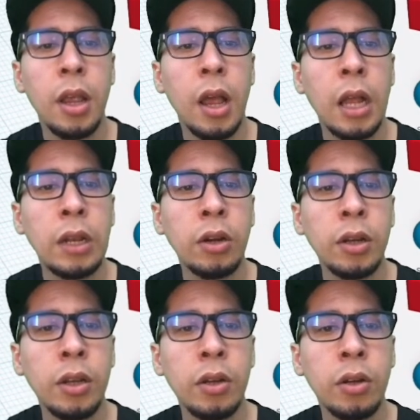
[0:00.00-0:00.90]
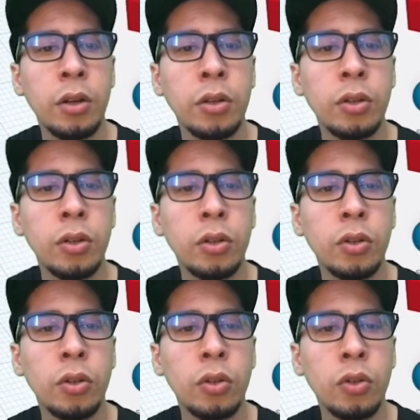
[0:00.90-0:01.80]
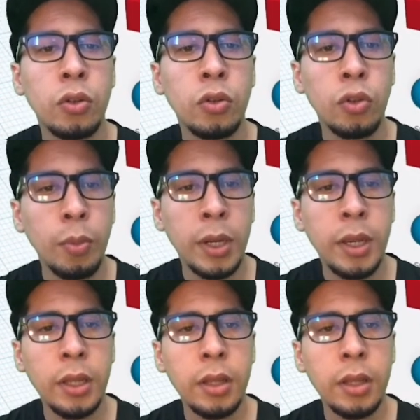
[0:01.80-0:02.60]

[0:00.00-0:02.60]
and now click on duplicate.